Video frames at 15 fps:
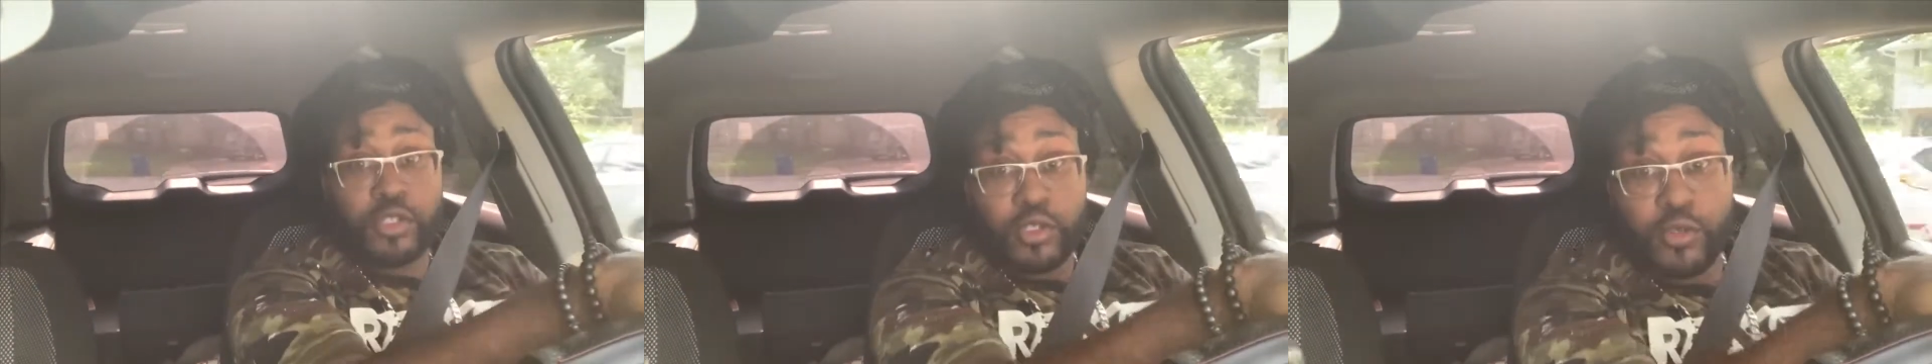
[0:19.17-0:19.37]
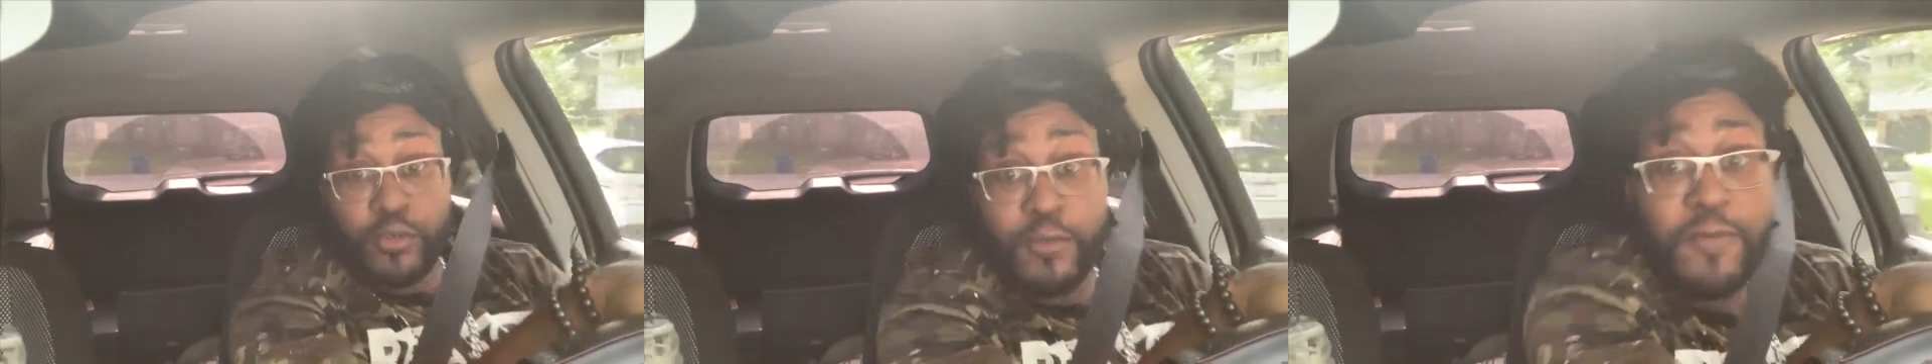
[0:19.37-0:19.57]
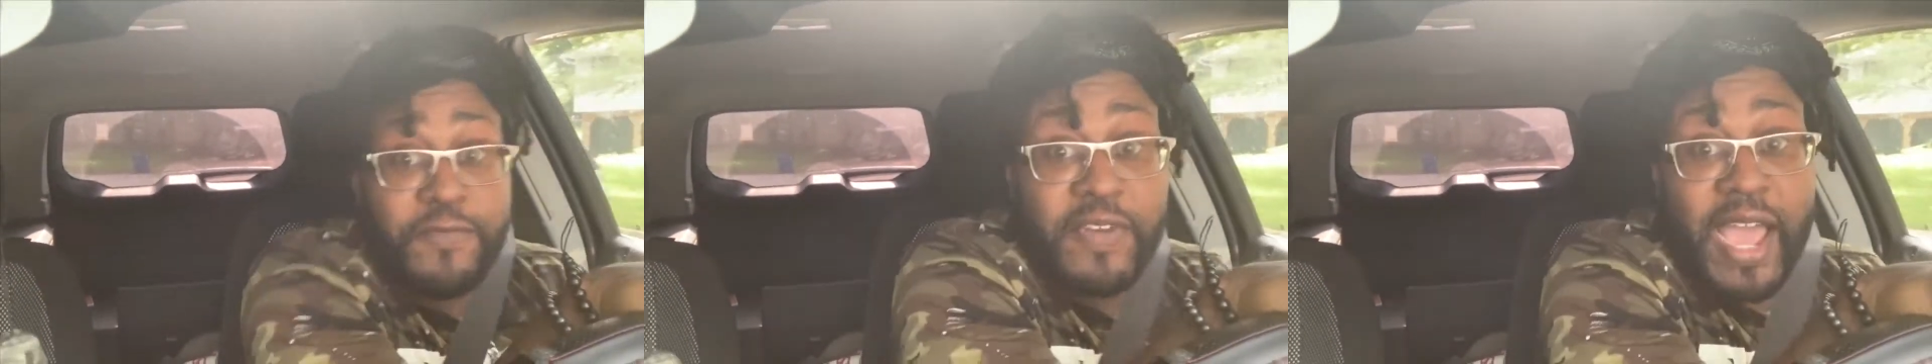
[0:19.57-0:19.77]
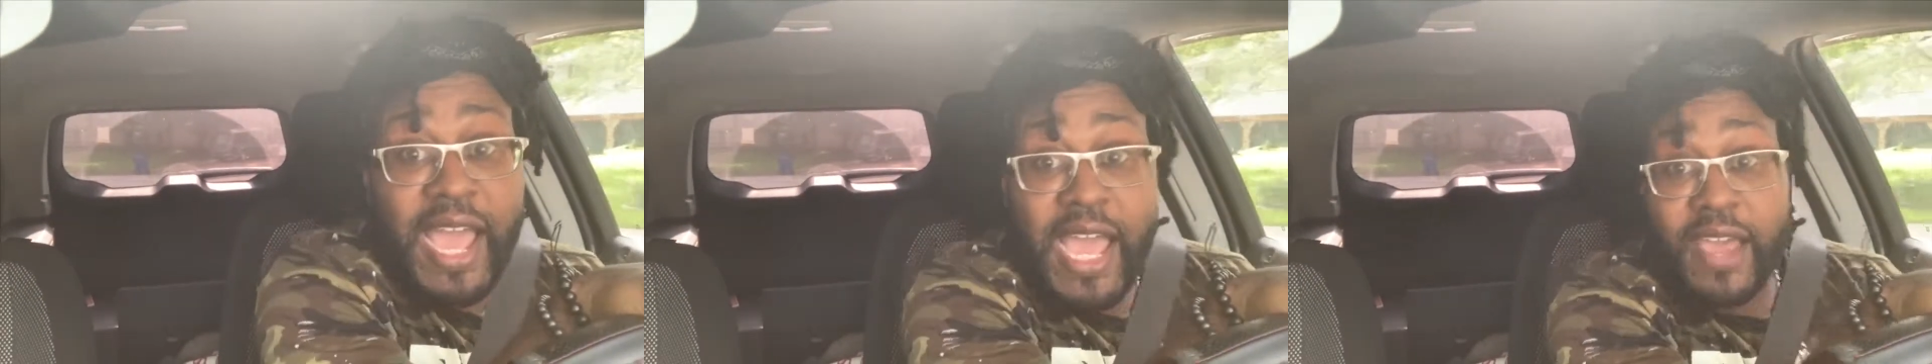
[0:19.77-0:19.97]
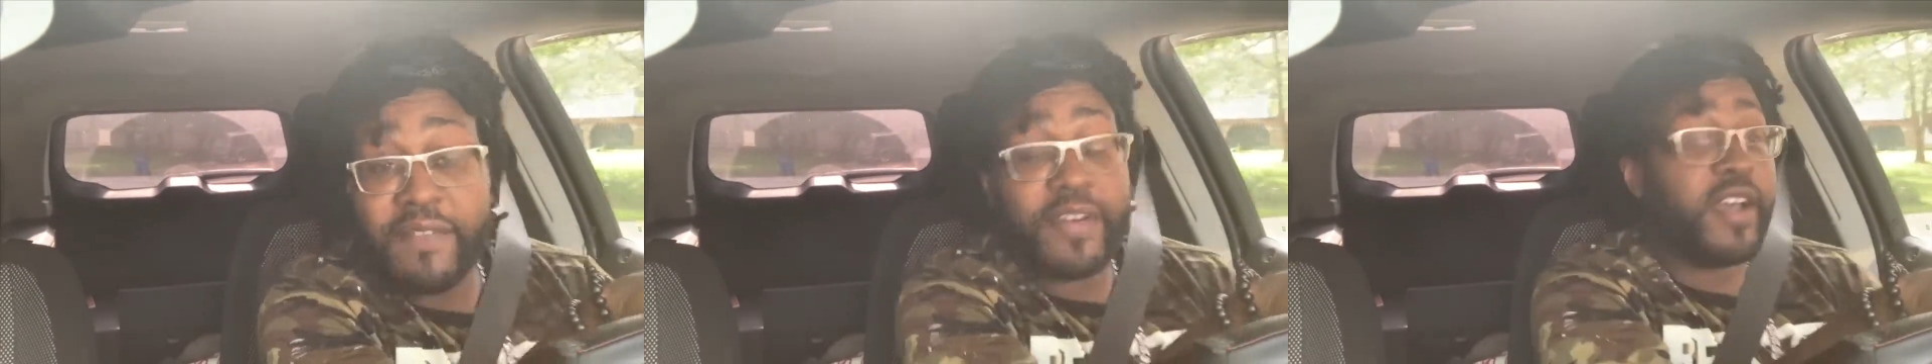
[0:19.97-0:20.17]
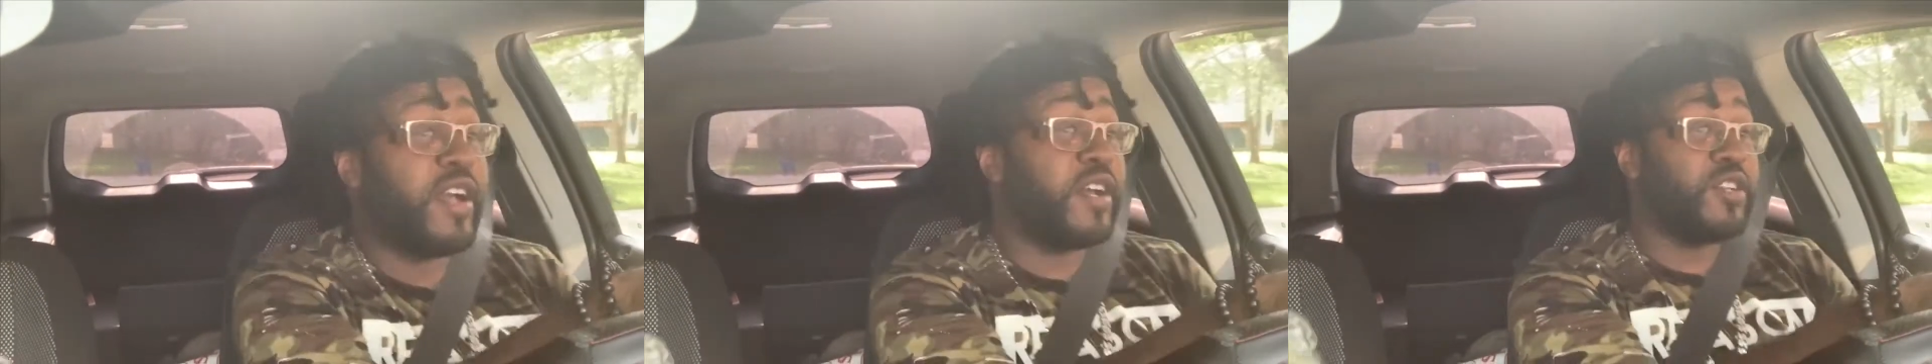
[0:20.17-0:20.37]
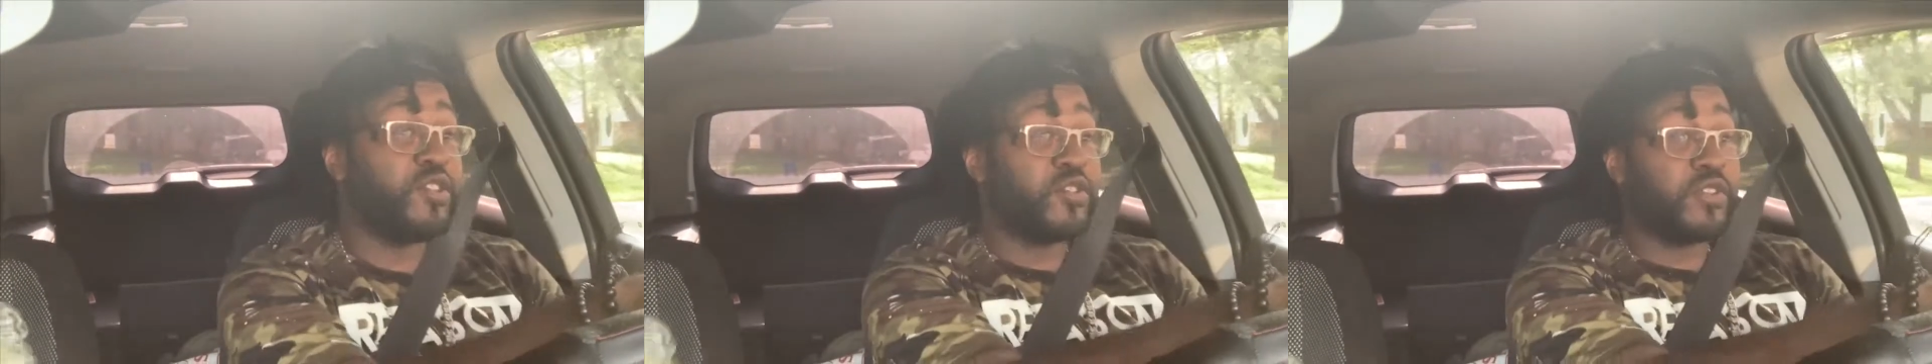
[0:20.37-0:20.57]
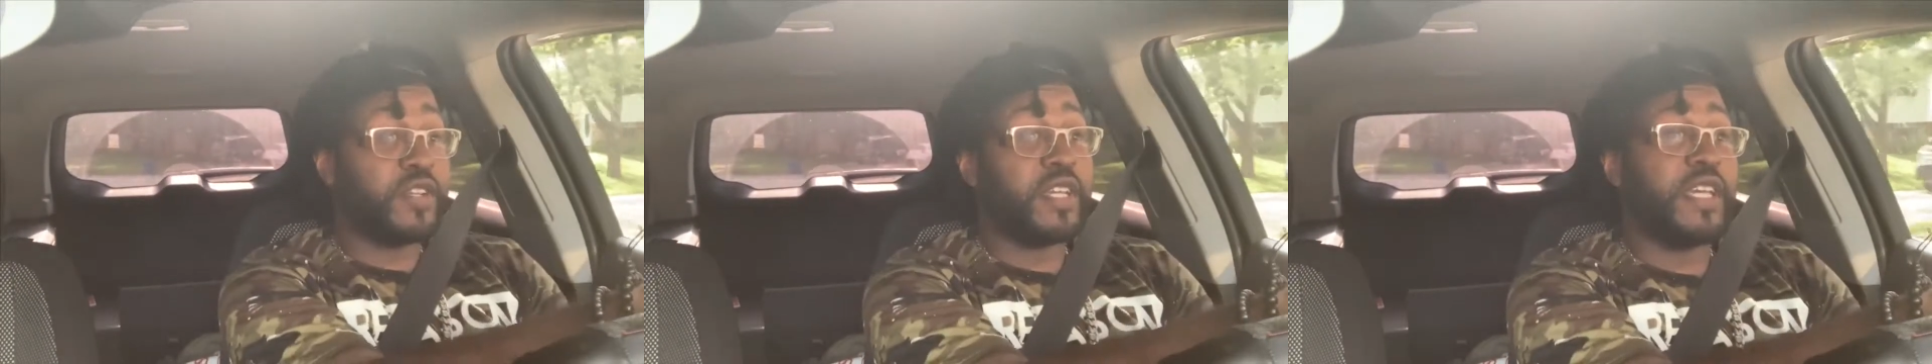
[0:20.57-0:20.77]
to
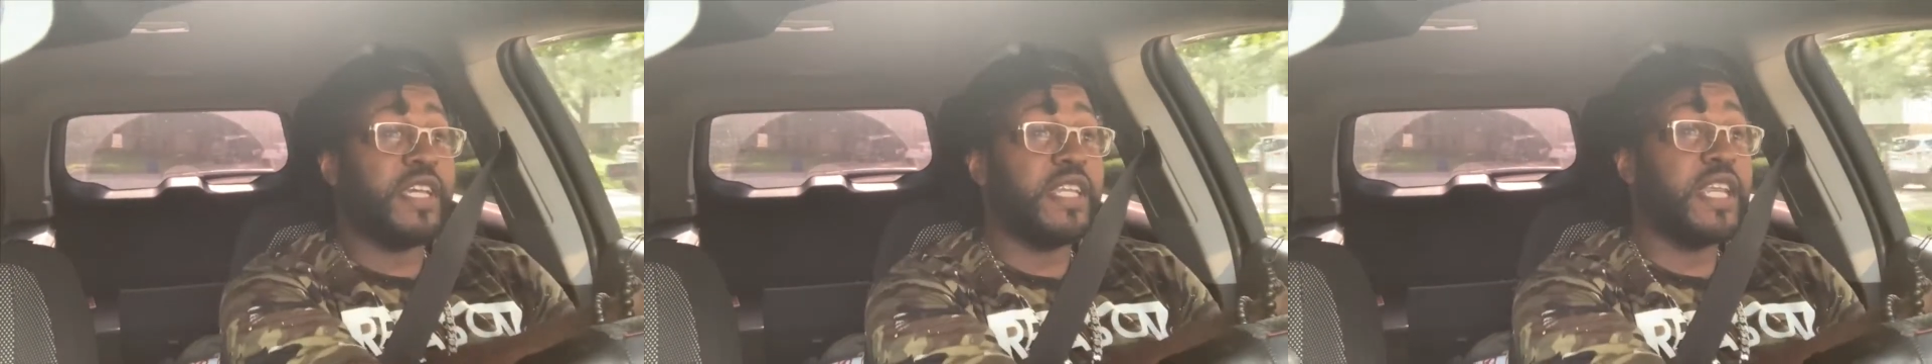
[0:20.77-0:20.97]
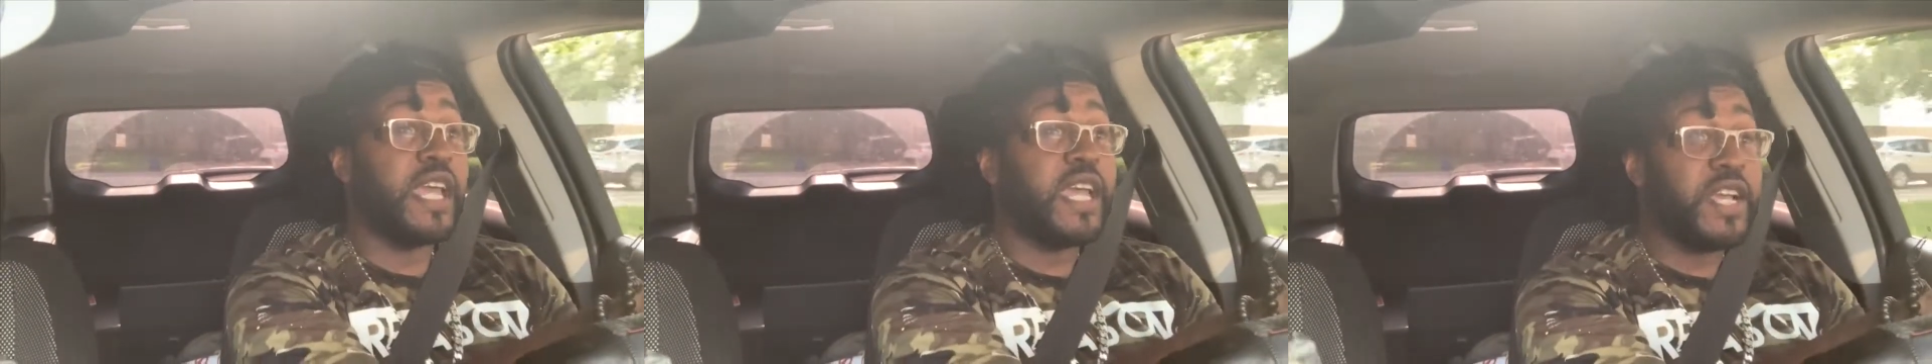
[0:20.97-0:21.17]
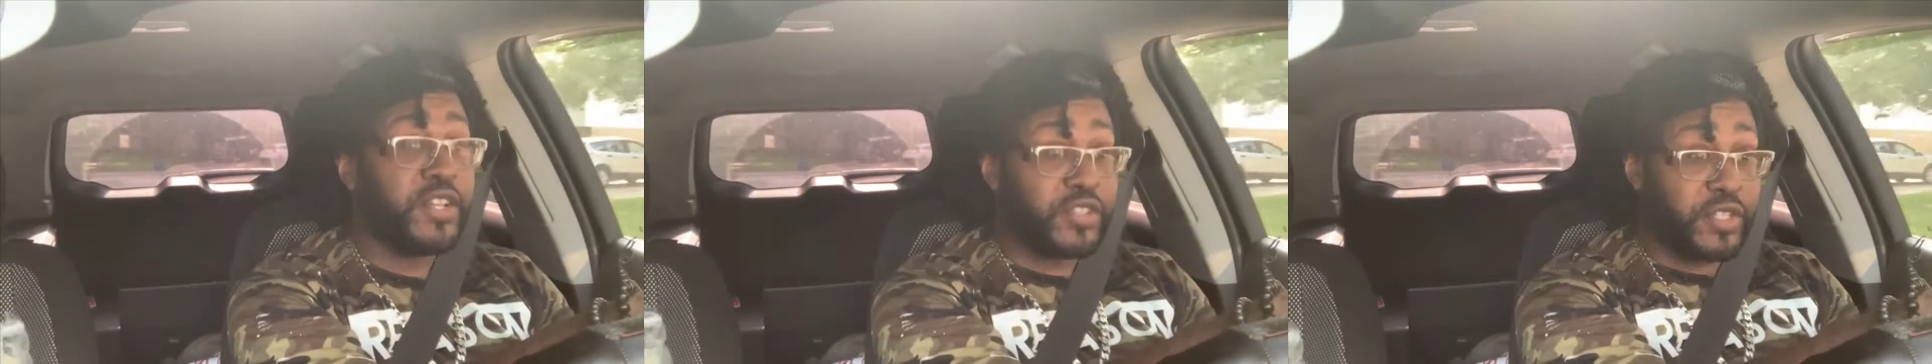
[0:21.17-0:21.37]
500